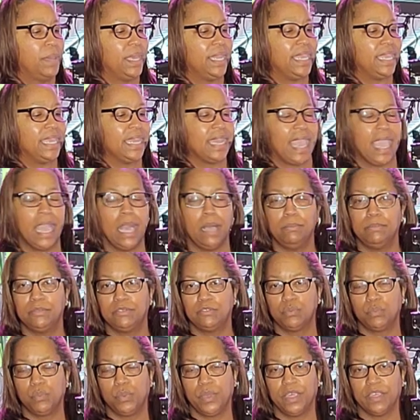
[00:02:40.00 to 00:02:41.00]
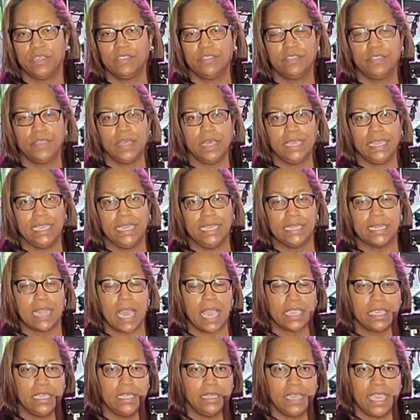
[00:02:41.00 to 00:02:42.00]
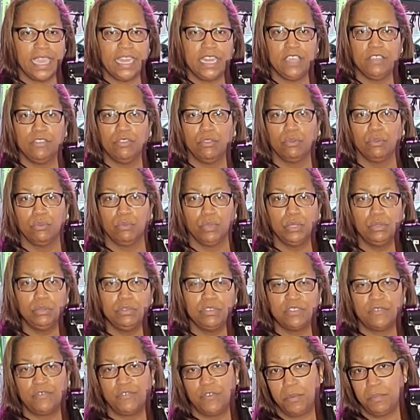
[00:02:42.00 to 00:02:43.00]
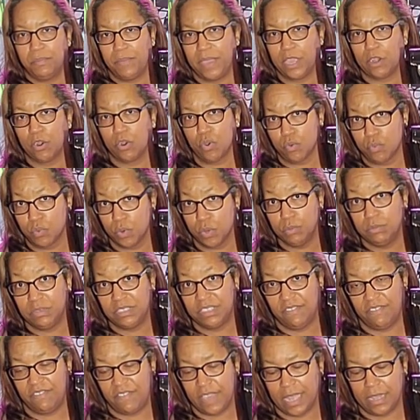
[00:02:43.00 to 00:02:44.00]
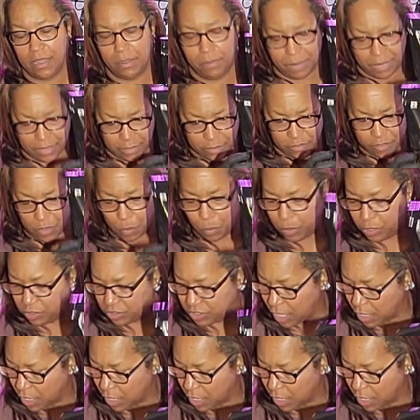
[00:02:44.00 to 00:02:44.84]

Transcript: but it helps with inoculating the roots for better root development. So we'll